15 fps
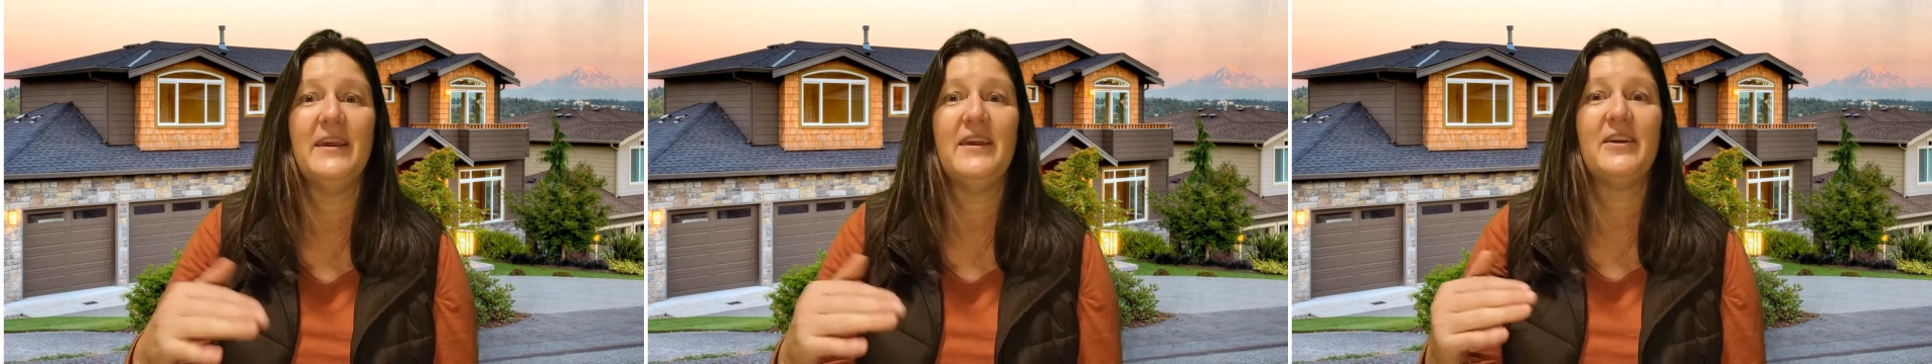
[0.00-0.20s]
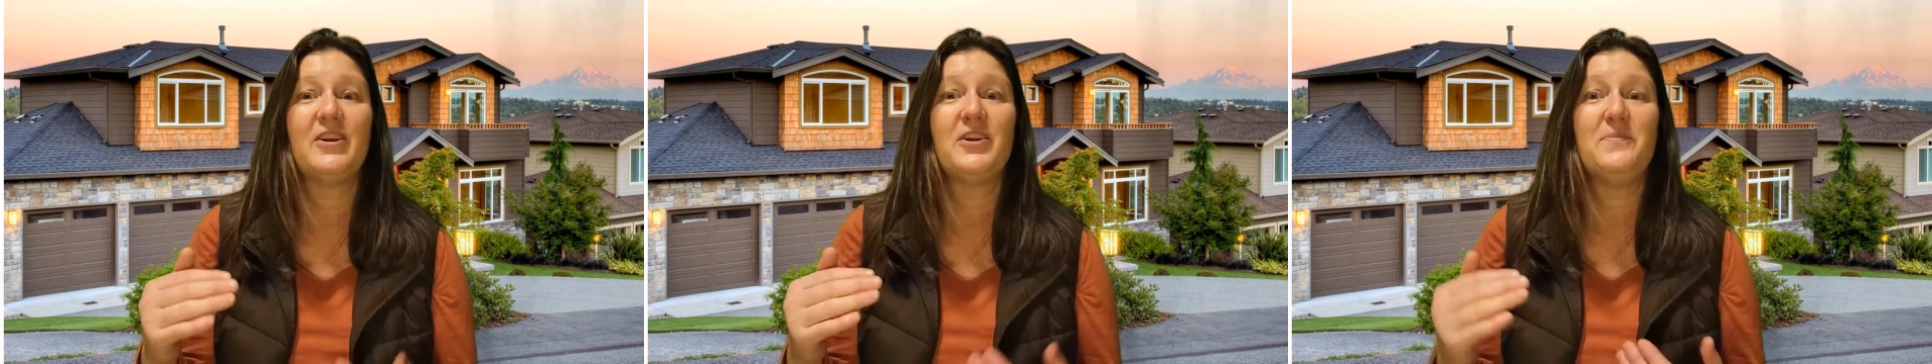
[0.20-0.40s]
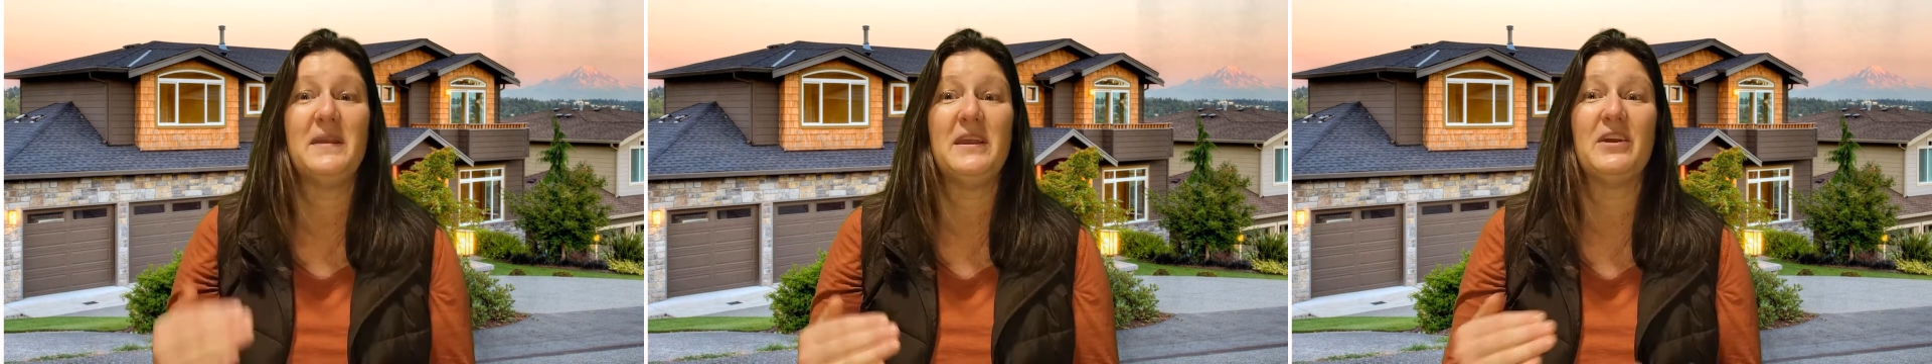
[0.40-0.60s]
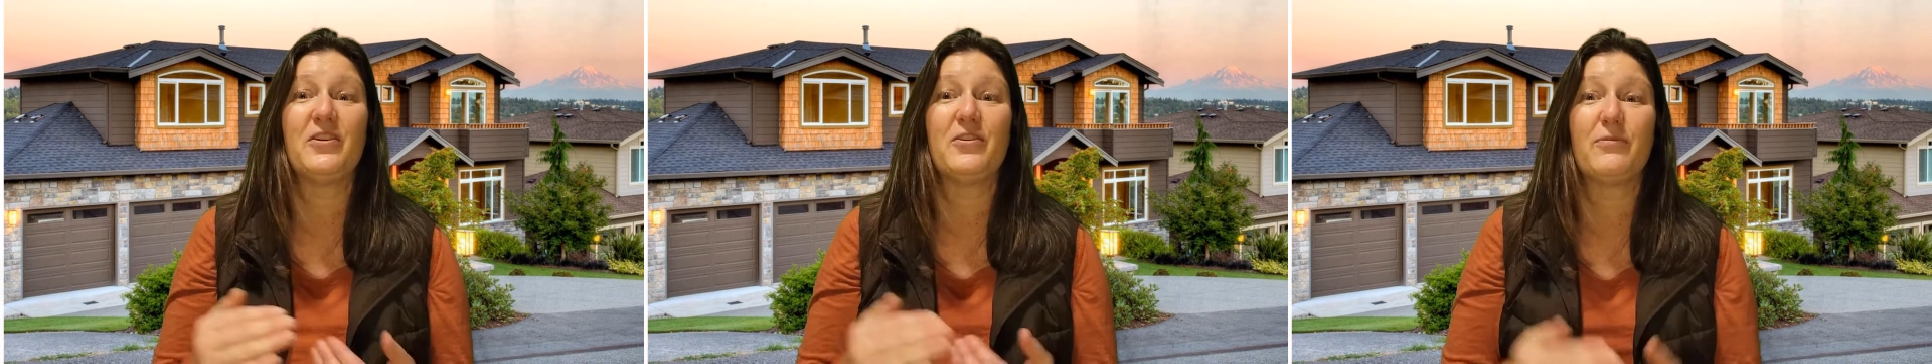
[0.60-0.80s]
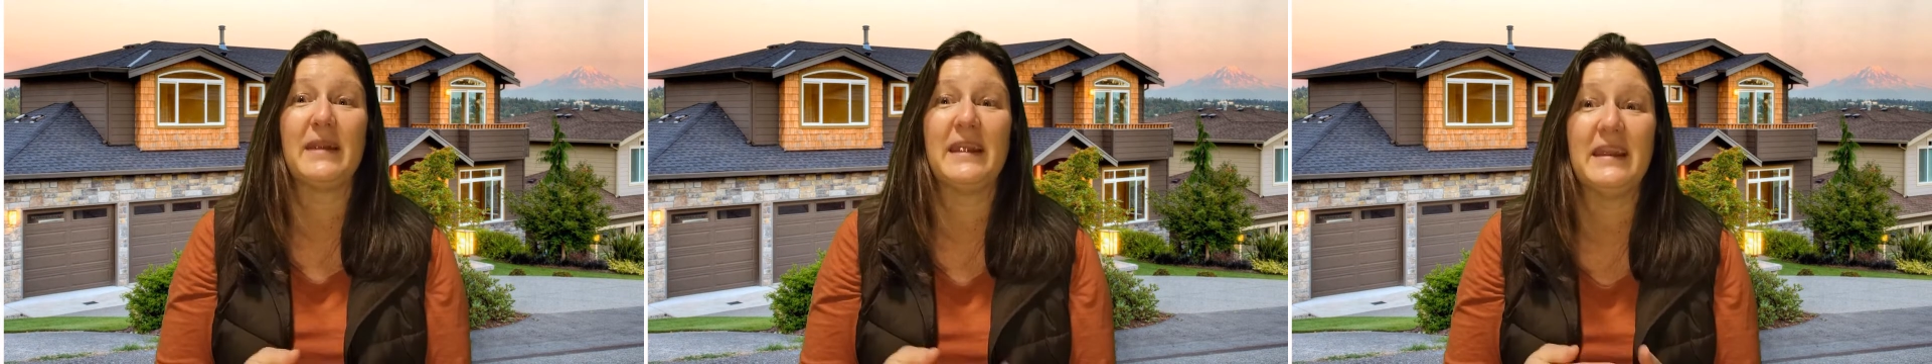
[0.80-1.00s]
It could be a
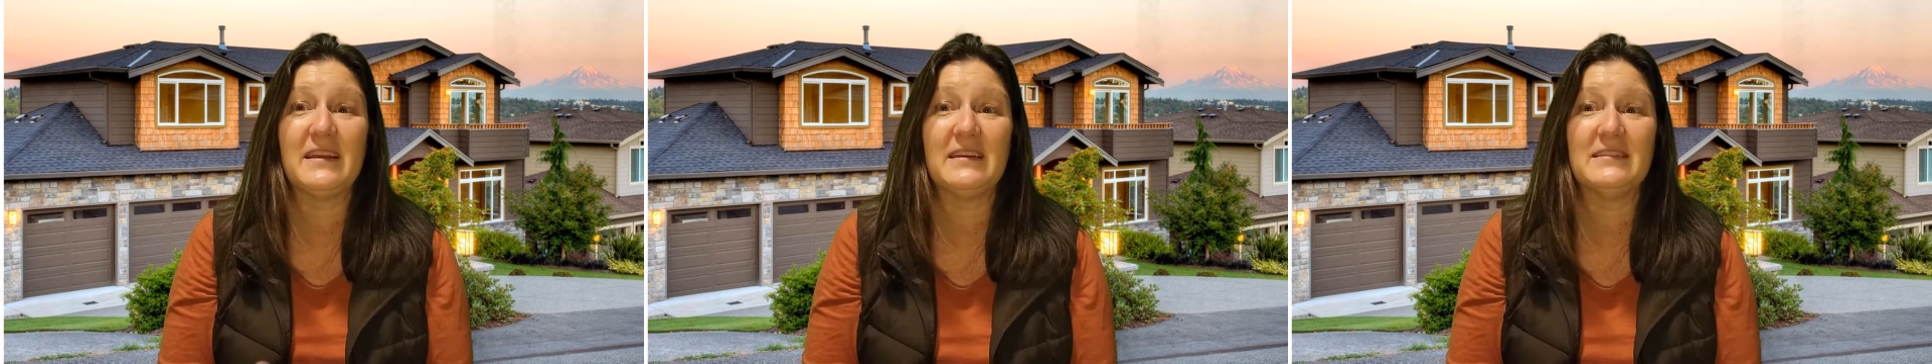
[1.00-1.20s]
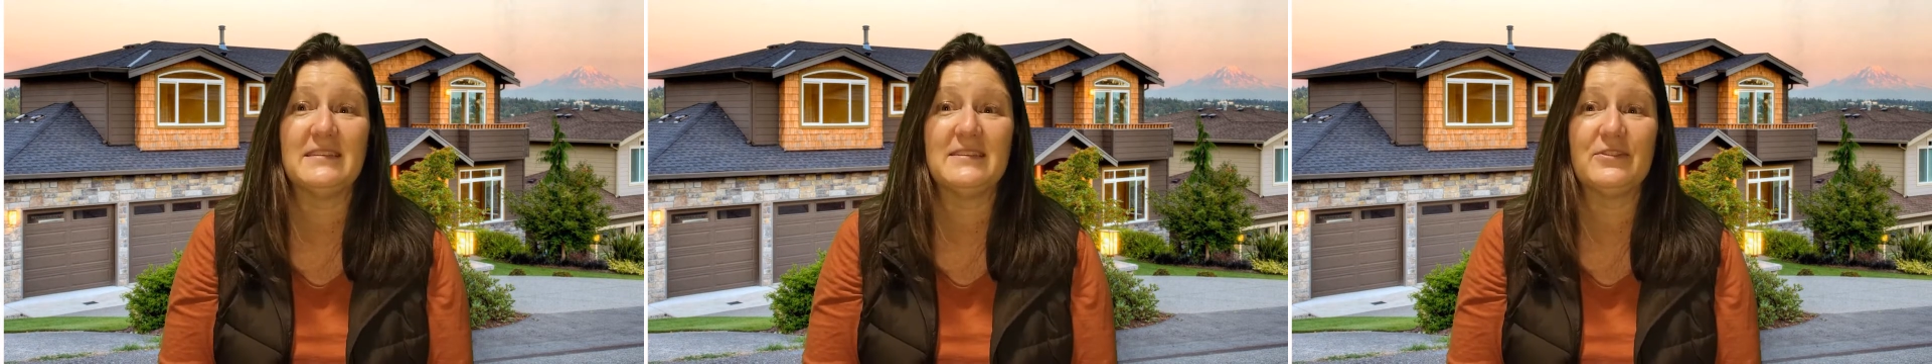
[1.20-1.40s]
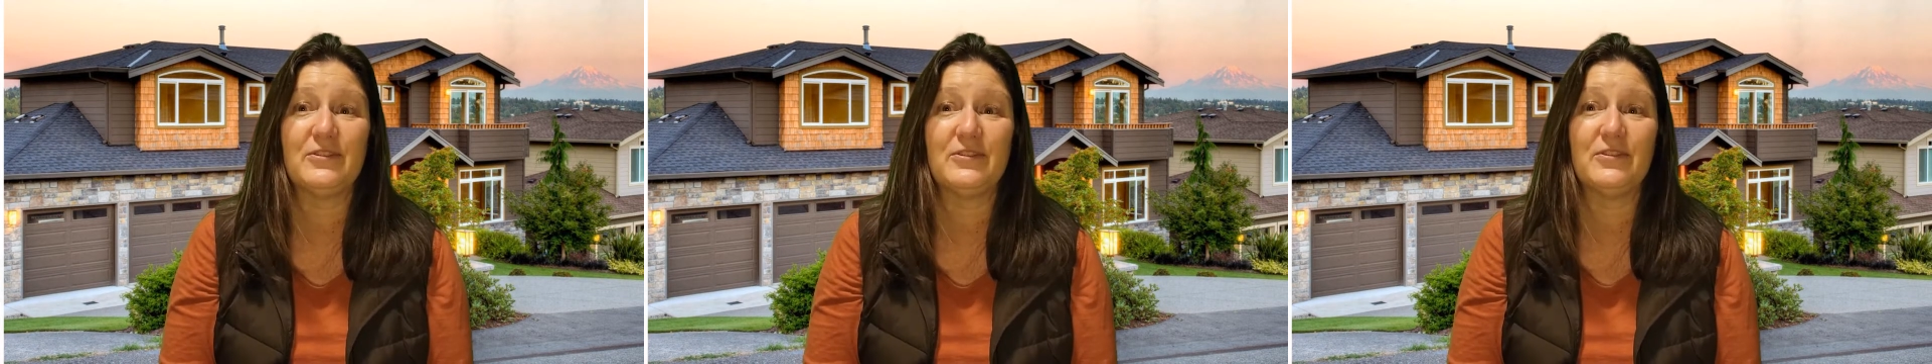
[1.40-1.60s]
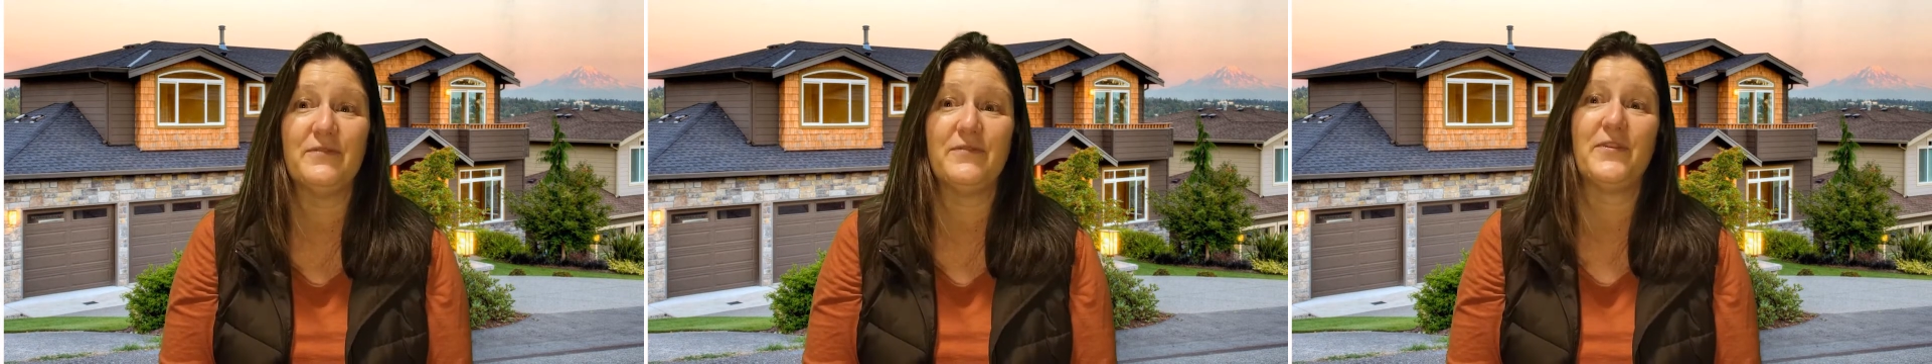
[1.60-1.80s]
great concern